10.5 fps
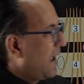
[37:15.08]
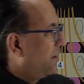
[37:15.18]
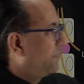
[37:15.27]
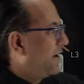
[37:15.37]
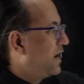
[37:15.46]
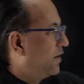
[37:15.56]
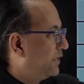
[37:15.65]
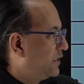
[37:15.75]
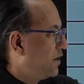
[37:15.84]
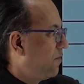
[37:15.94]
L5 nerve
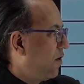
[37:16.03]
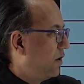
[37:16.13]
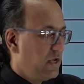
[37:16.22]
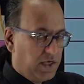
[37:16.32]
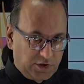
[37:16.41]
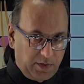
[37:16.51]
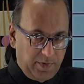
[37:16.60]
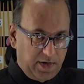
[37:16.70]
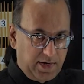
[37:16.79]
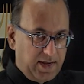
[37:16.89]
is involved.
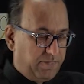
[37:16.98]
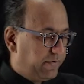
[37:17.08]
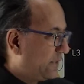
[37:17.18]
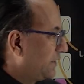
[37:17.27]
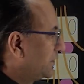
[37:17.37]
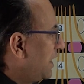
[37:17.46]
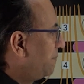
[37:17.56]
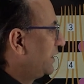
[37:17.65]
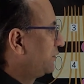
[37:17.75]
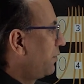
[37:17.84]
Similarly, if it is a slip
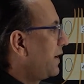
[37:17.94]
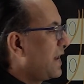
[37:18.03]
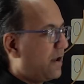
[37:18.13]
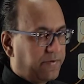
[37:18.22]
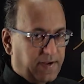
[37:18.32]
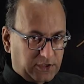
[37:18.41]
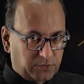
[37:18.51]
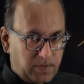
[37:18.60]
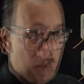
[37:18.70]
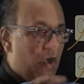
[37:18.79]
disc between L5,
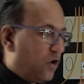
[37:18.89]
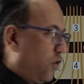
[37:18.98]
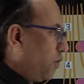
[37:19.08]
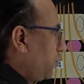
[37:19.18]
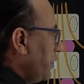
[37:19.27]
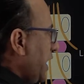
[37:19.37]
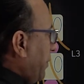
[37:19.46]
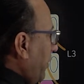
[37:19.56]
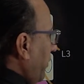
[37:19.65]
S1, go to the upper